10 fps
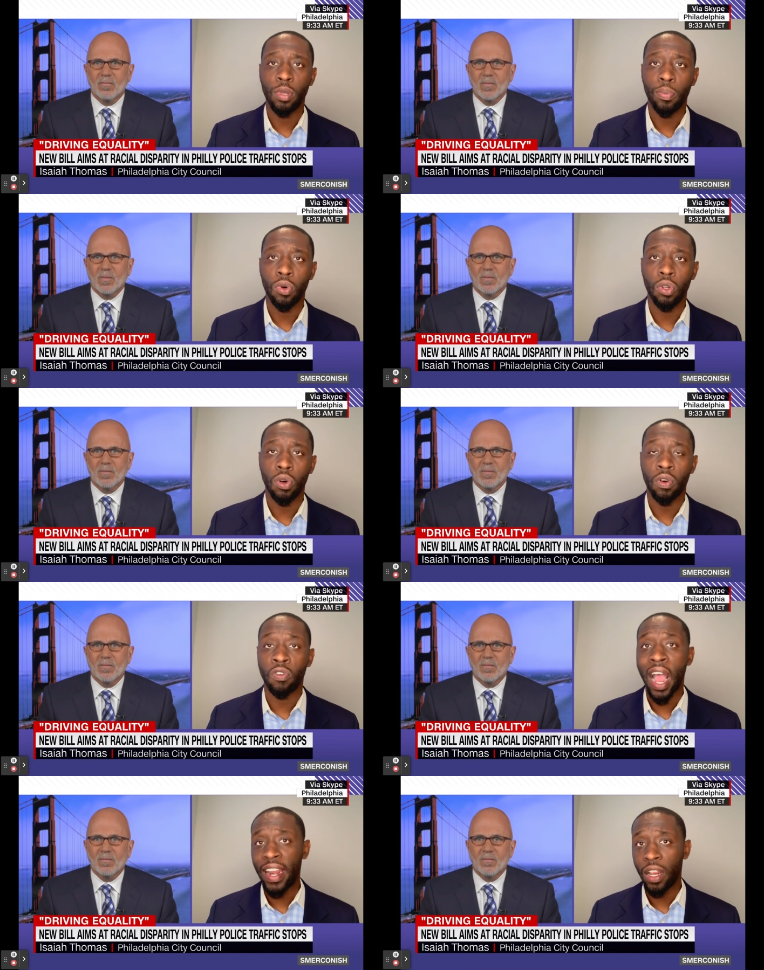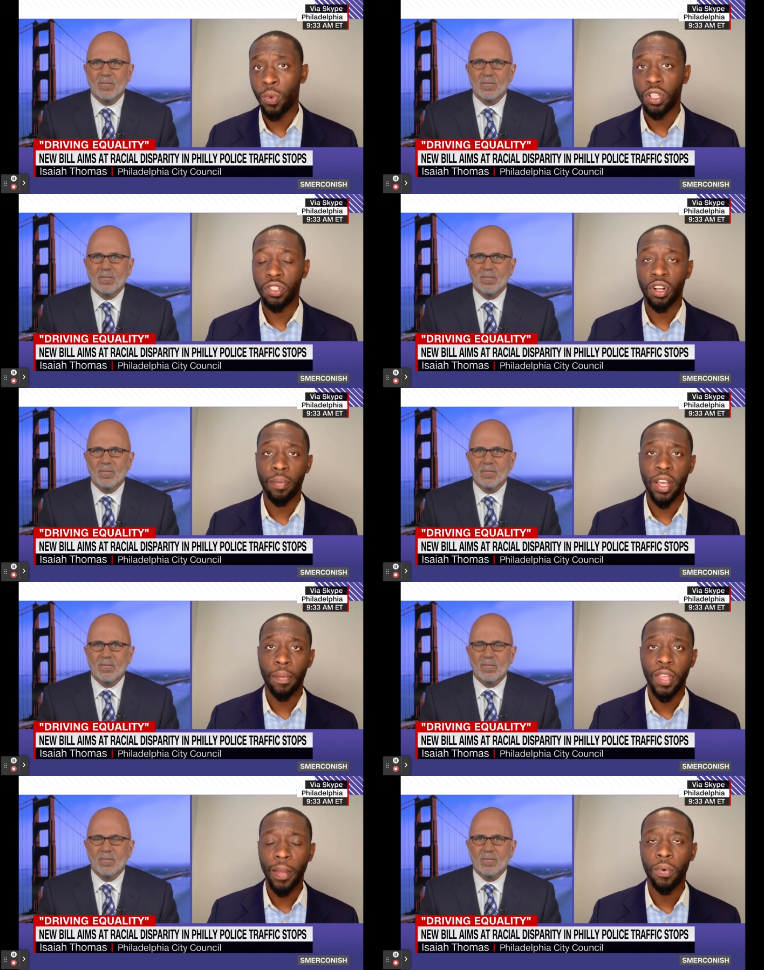Speaker 1: be pulled over. Riding with a certain amount
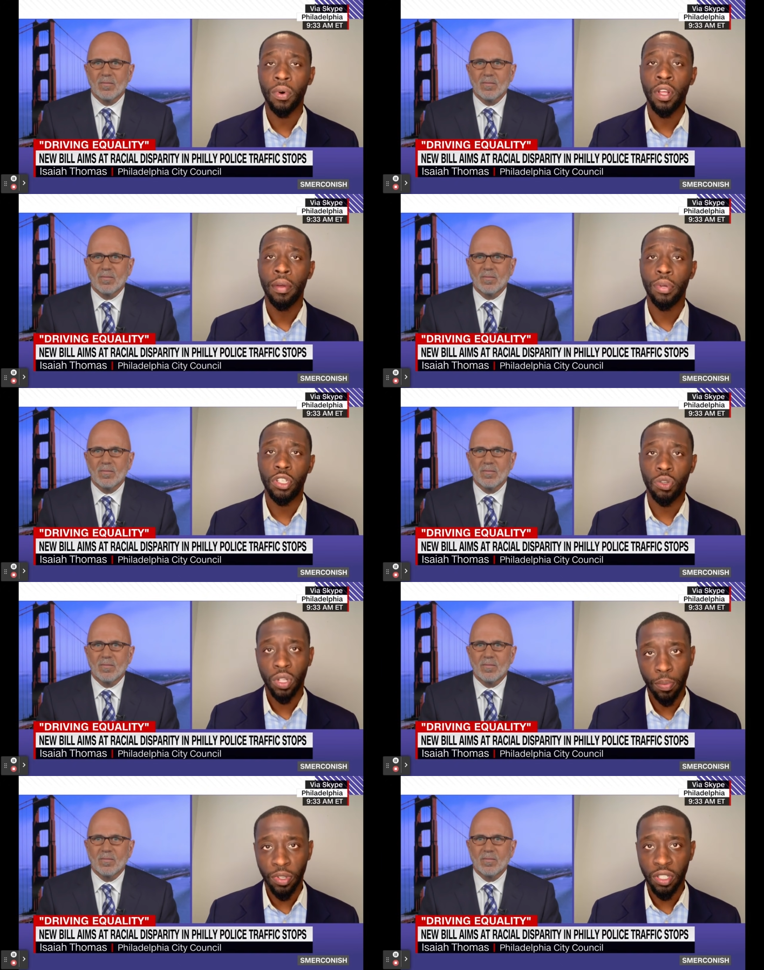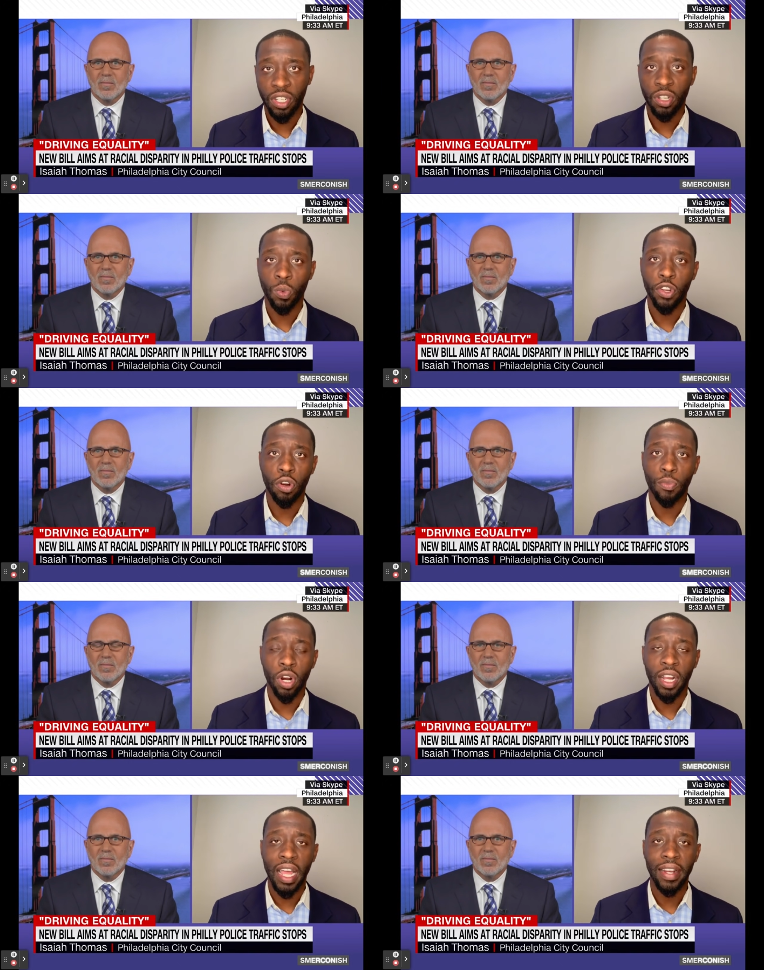of people puts you in a position where you're
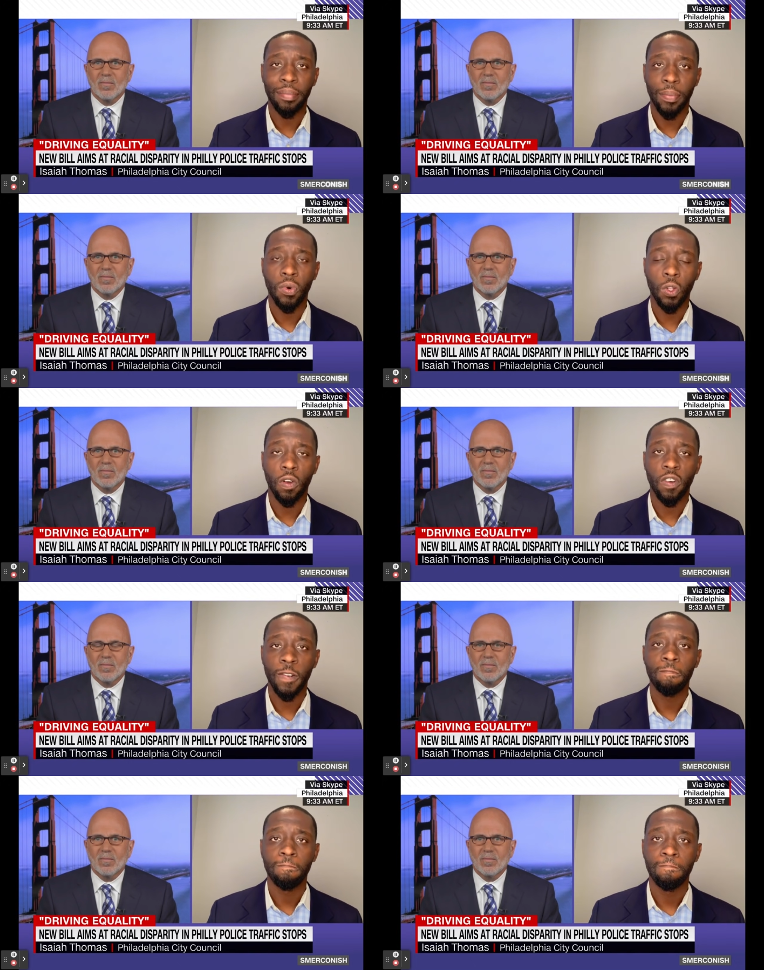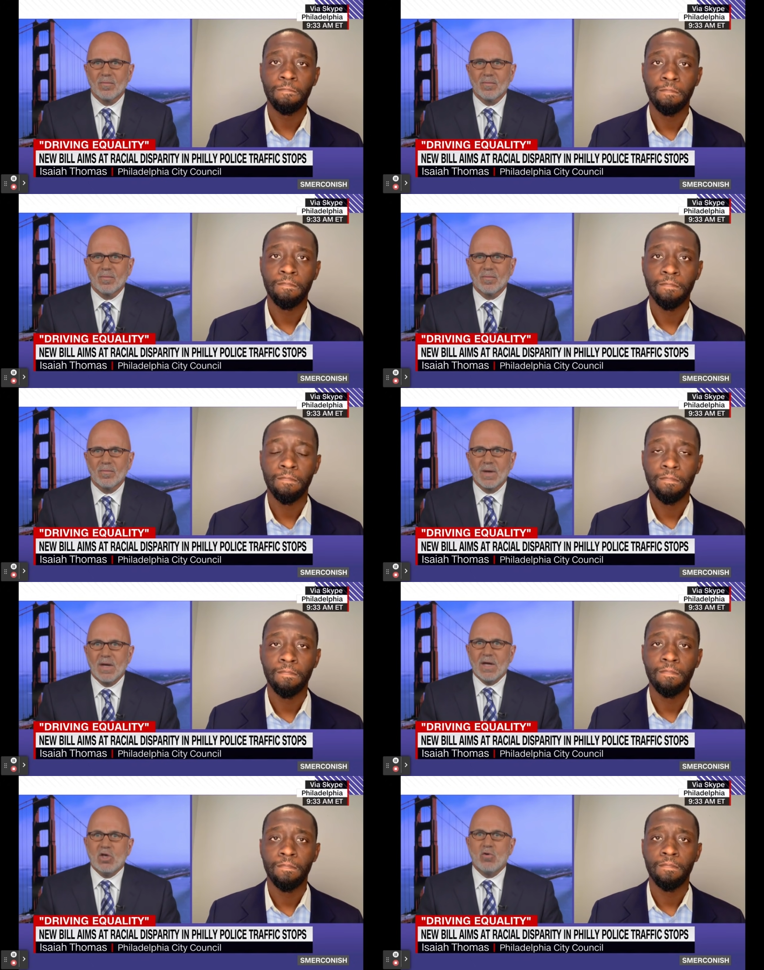more inclined to be pulled over.
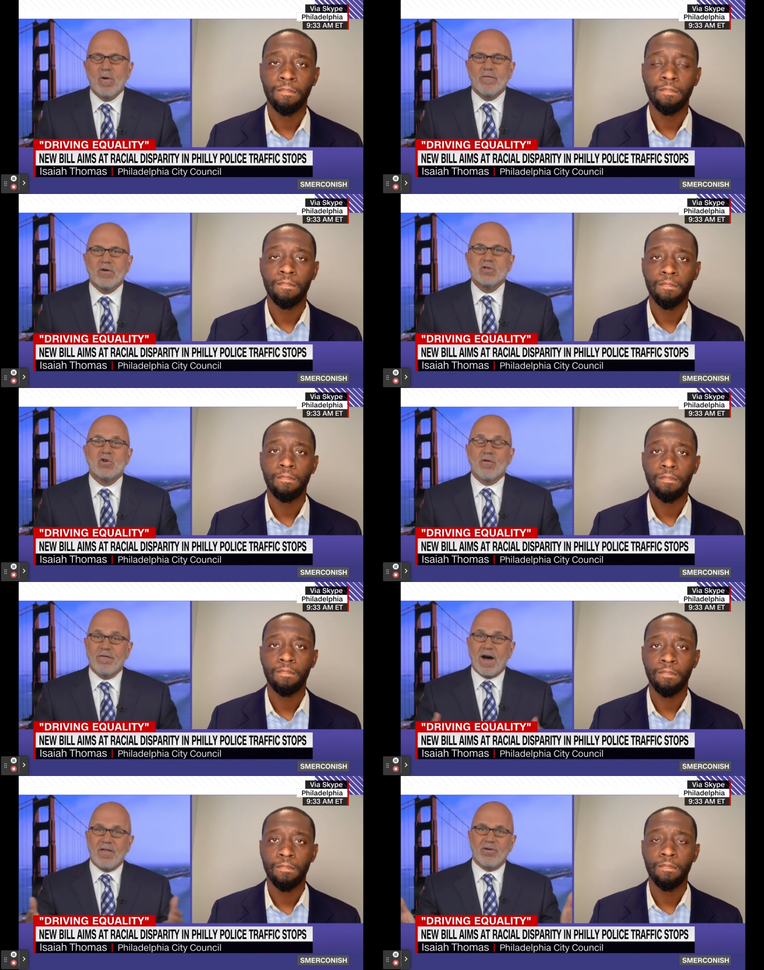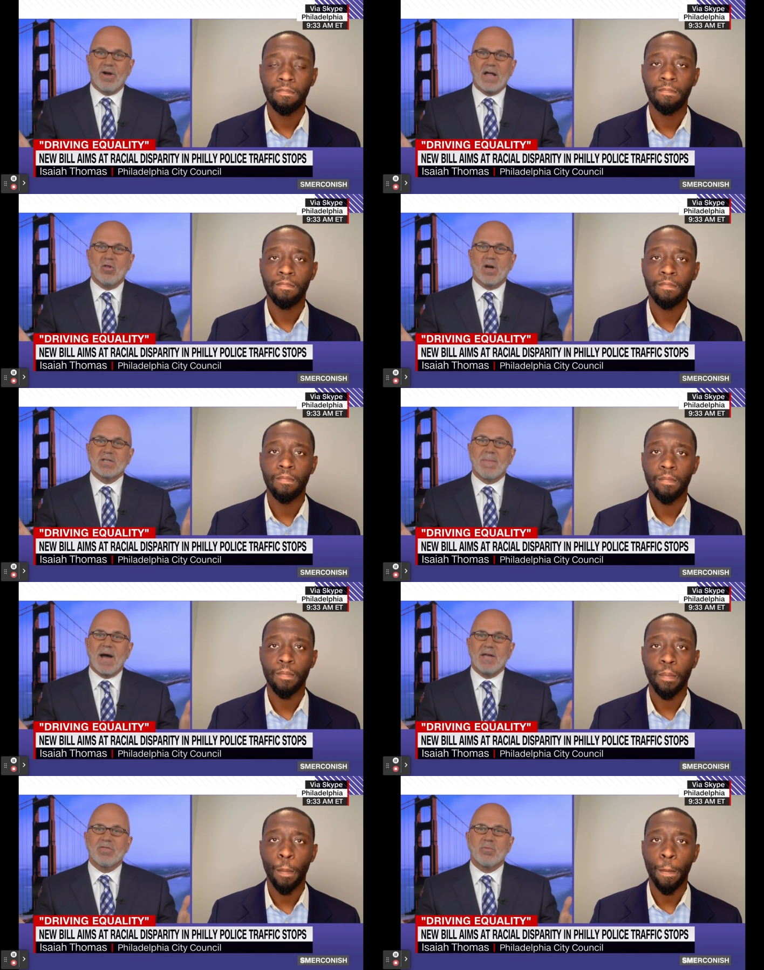
Speaker 2: You reference your father. I lost
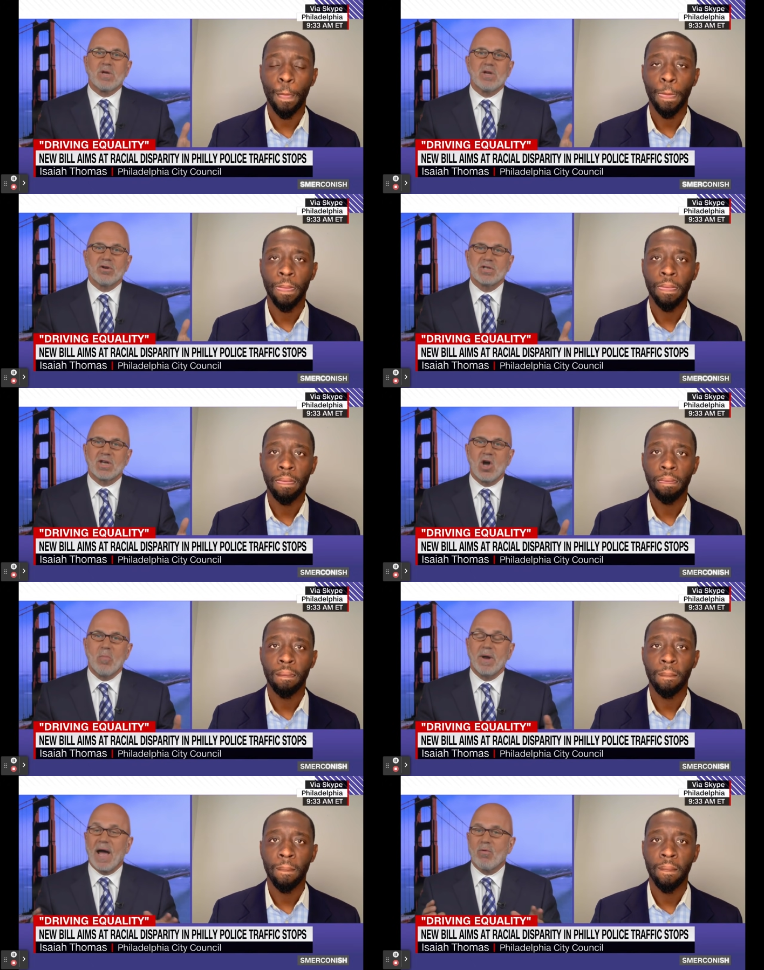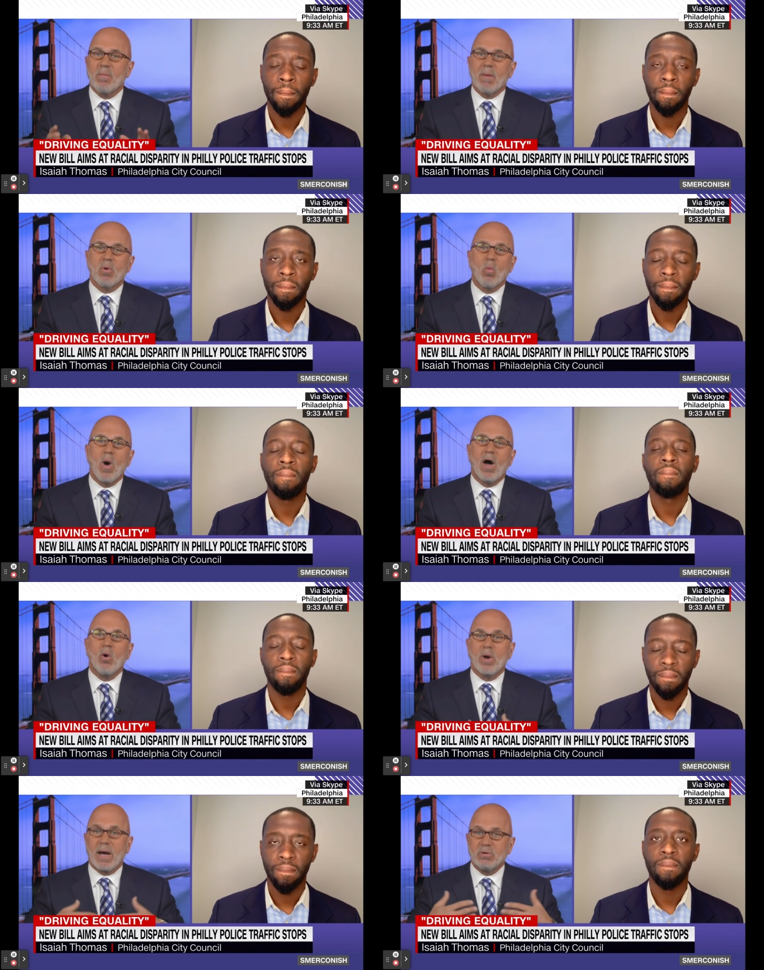mine three years ago, but I remember
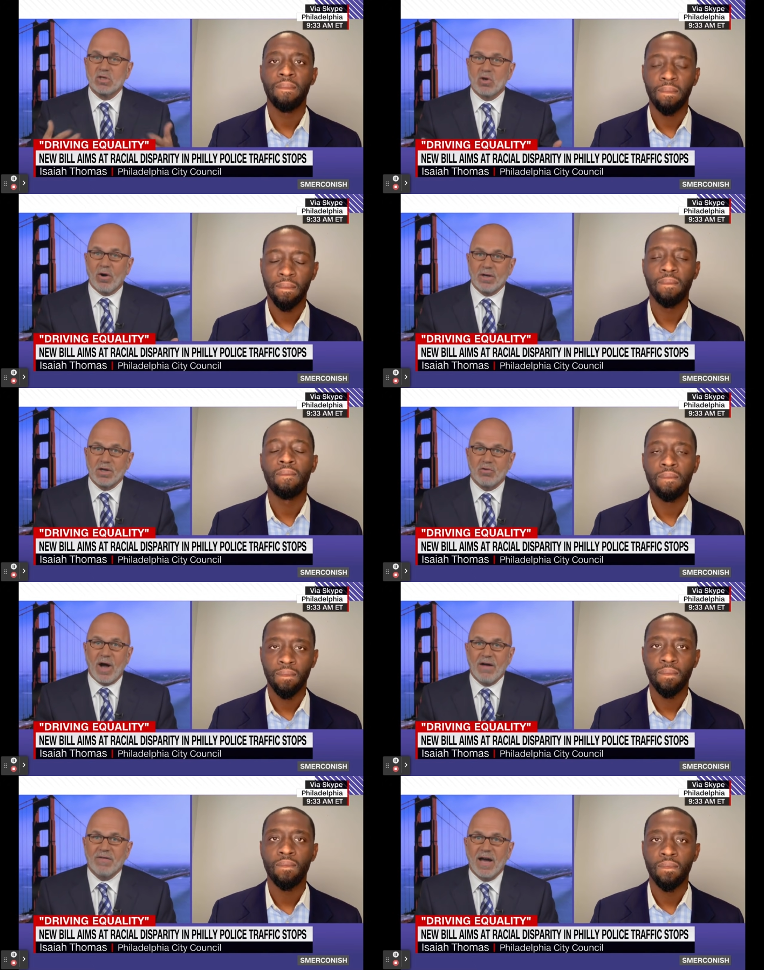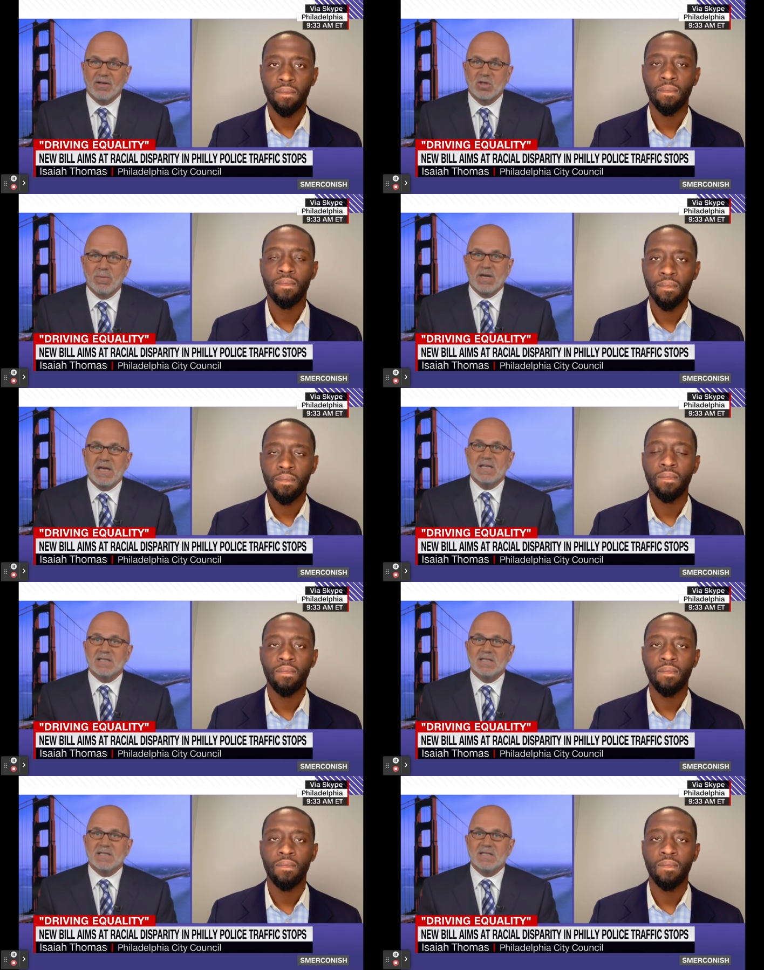well when I was starting to drive, Councilman. He